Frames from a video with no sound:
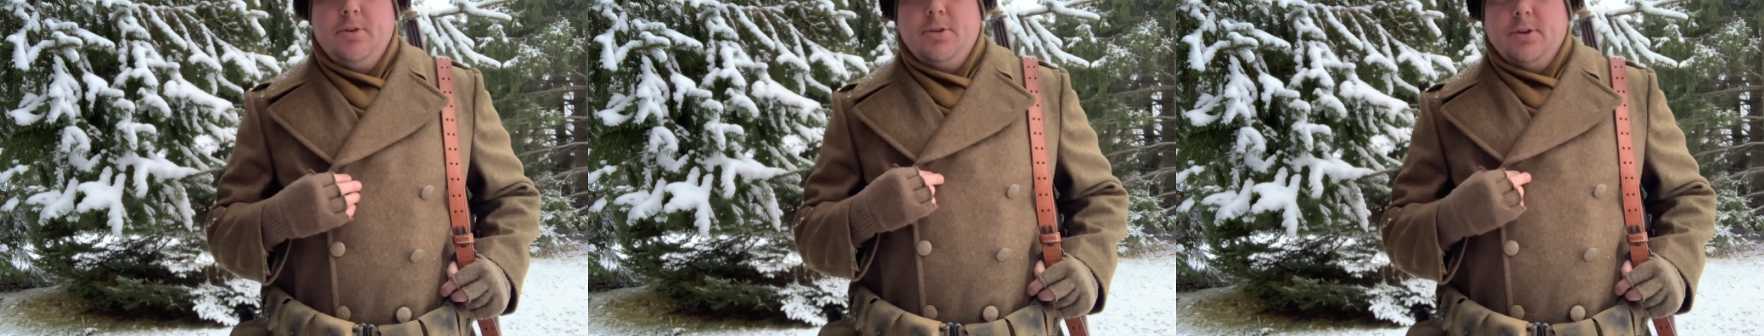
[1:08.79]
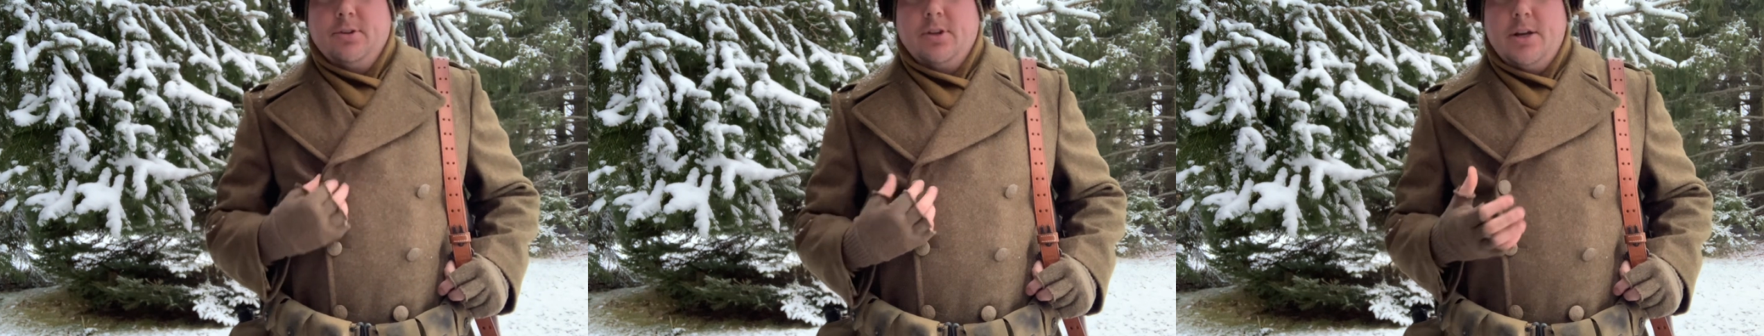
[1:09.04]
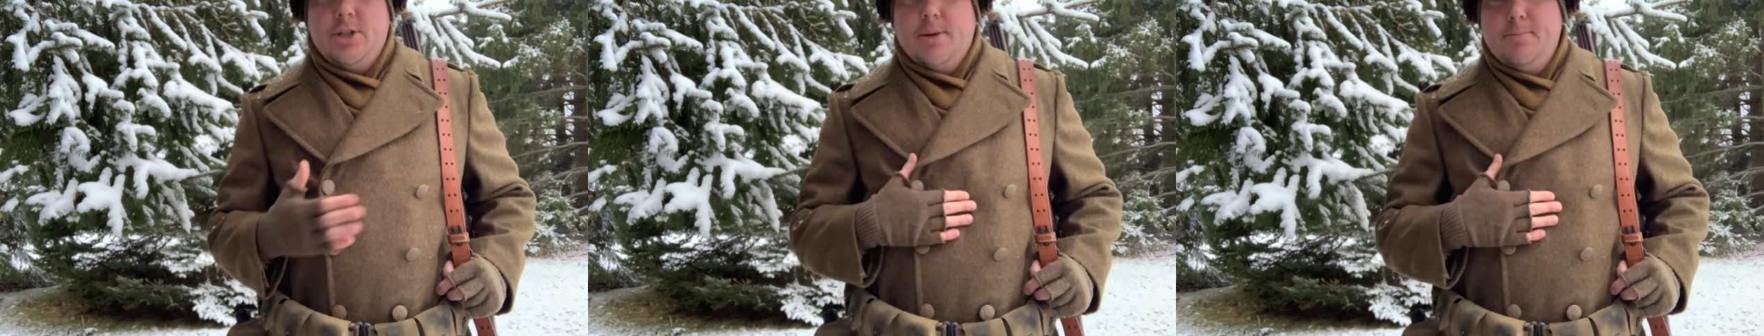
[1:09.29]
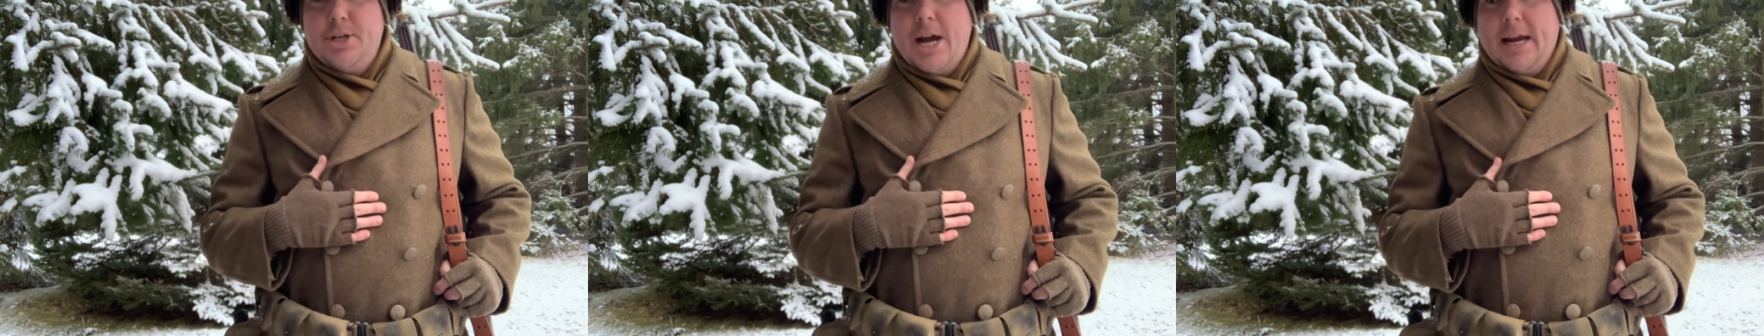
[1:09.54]
You still saw
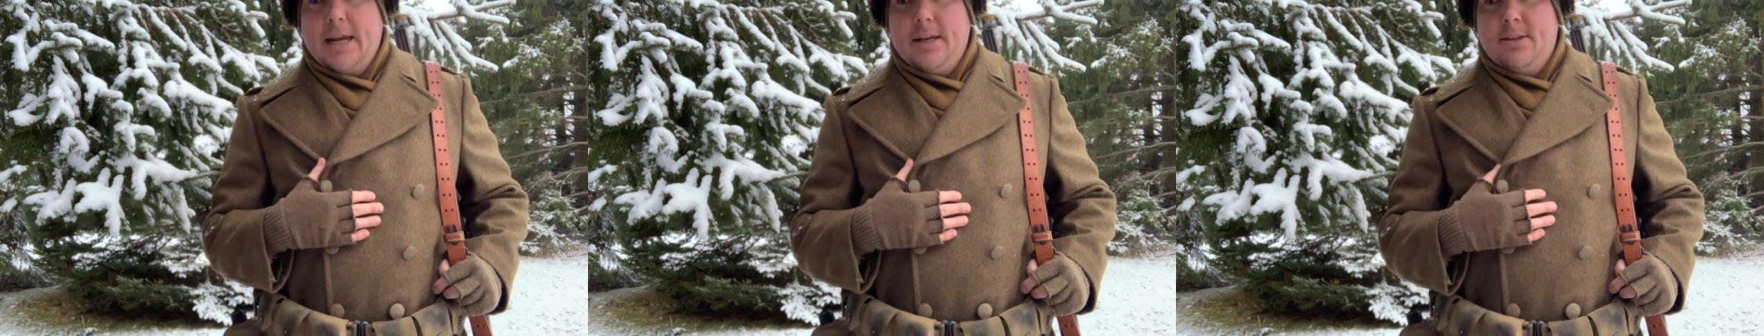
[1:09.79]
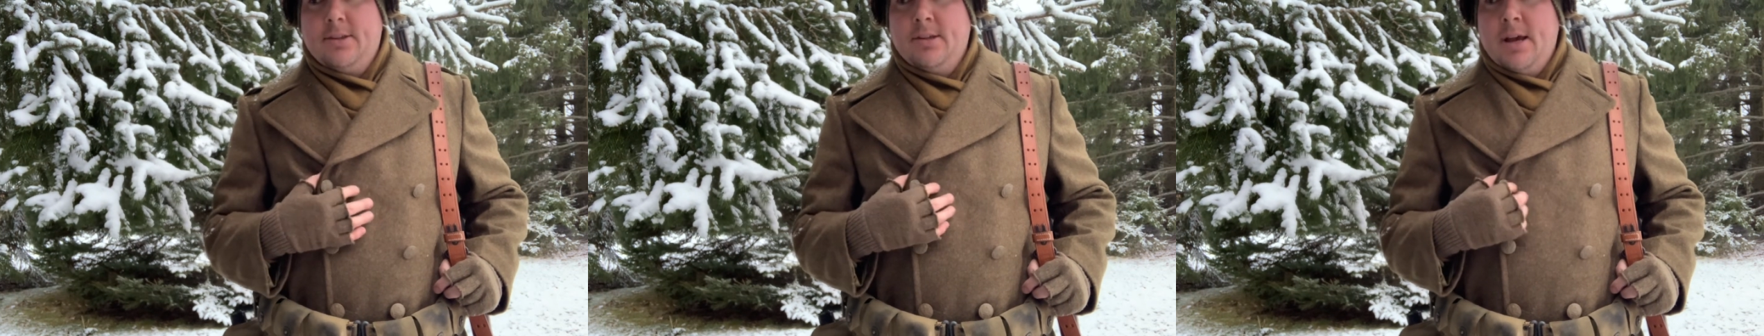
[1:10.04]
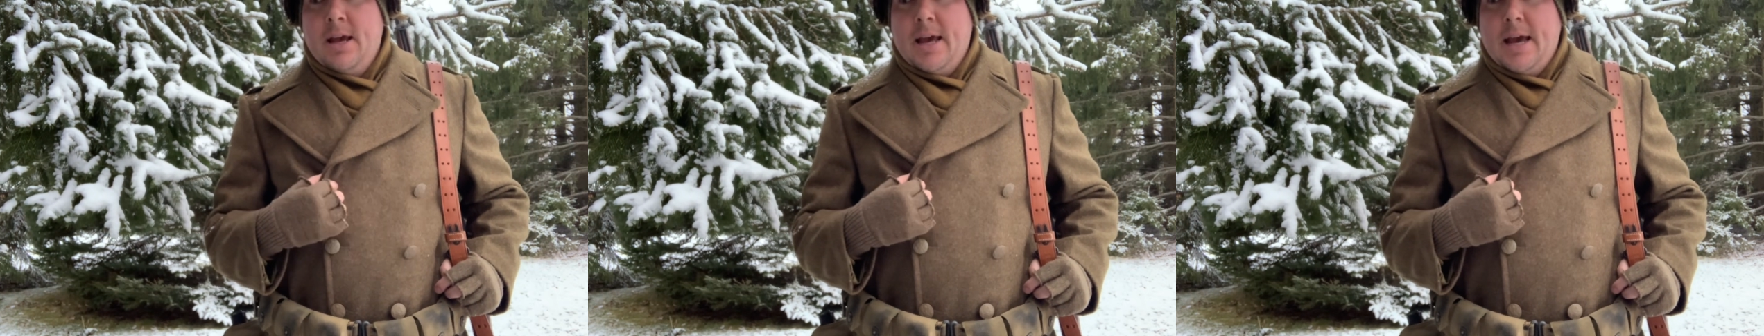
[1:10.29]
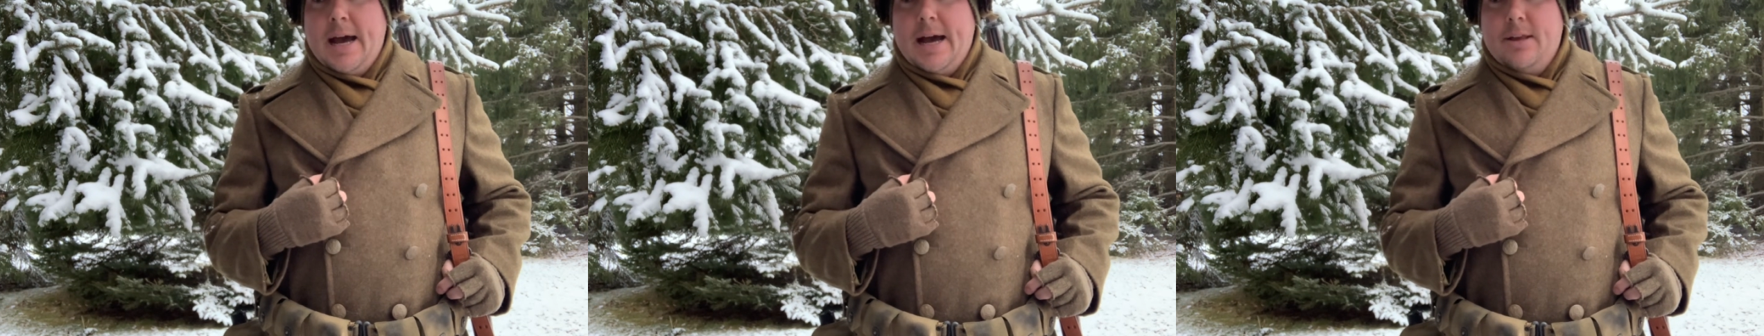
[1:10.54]
jump jackets
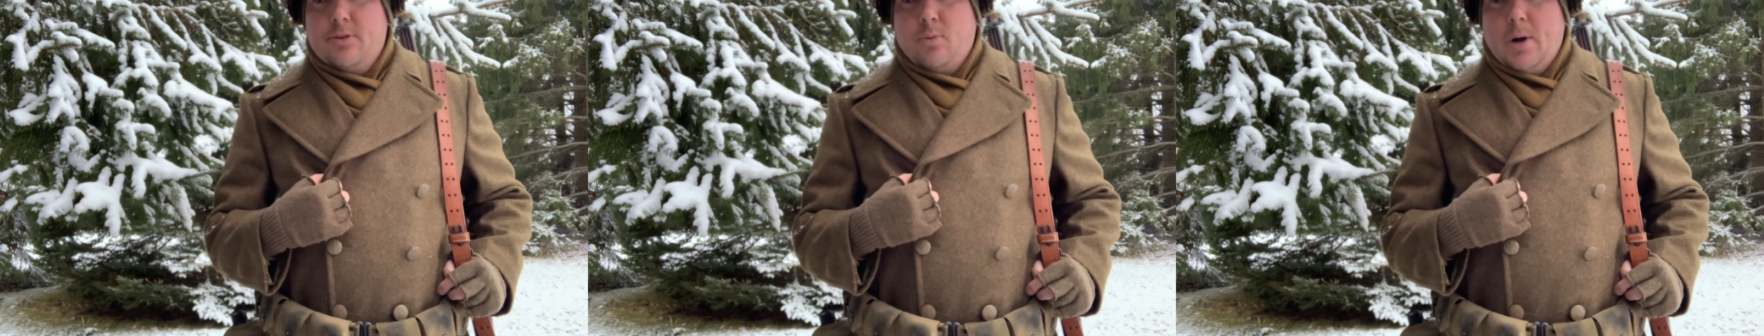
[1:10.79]
as